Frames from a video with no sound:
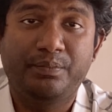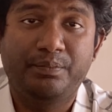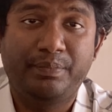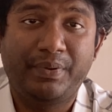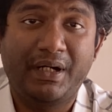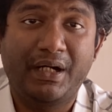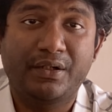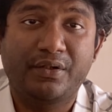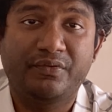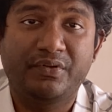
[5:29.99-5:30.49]

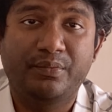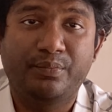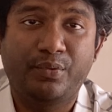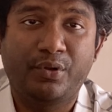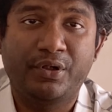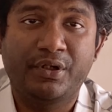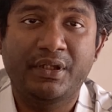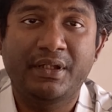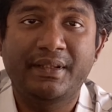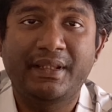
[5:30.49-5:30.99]
part of the
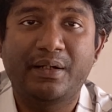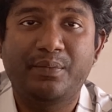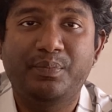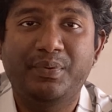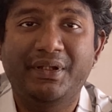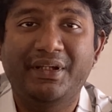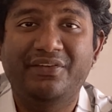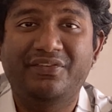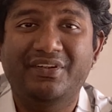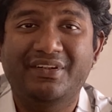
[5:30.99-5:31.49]
body that
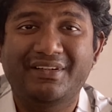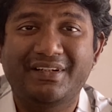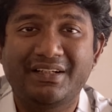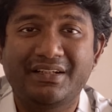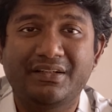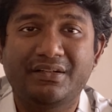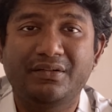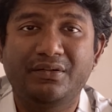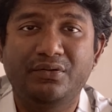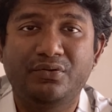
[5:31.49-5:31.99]
plays a
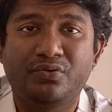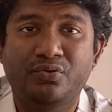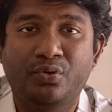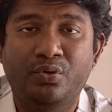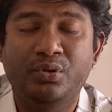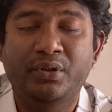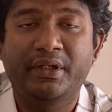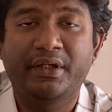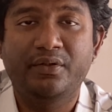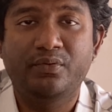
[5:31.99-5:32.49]
critical
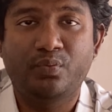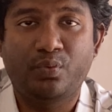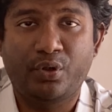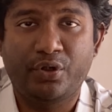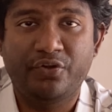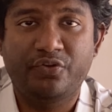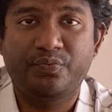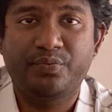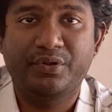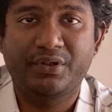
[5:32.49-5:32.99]
role in
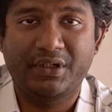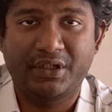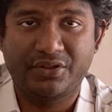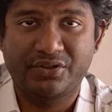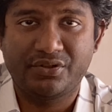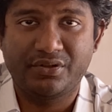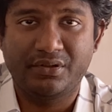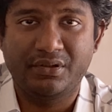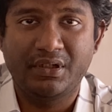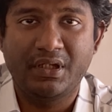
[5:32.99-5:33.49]
voice
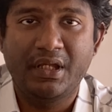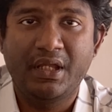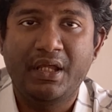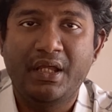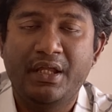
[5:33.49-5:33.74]
production.